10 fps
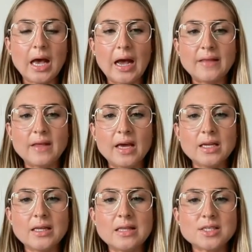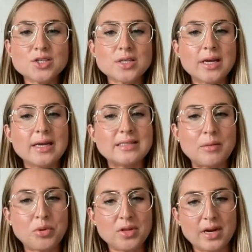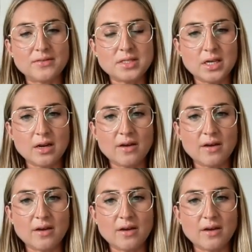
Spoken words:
And then this is an example that I've seen